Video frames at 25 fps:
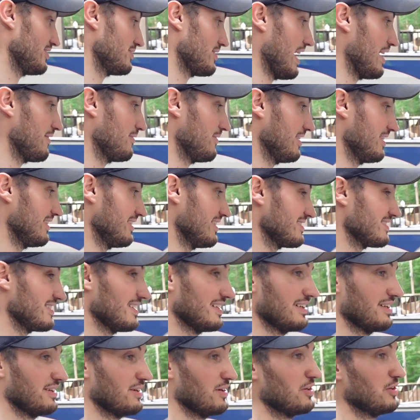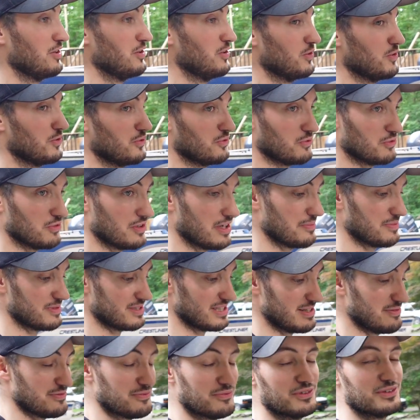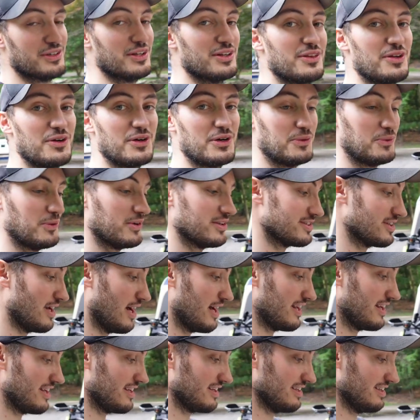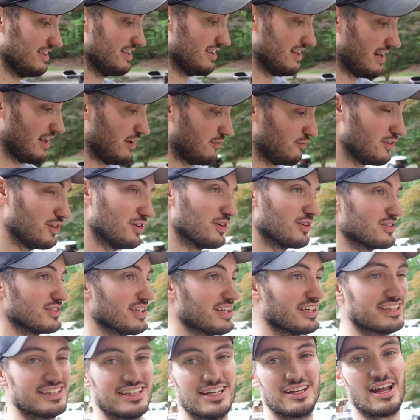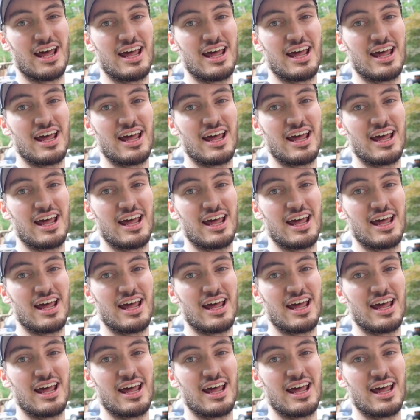the driveway, and this thing rips. Even with the 31s on it, it feels like it did.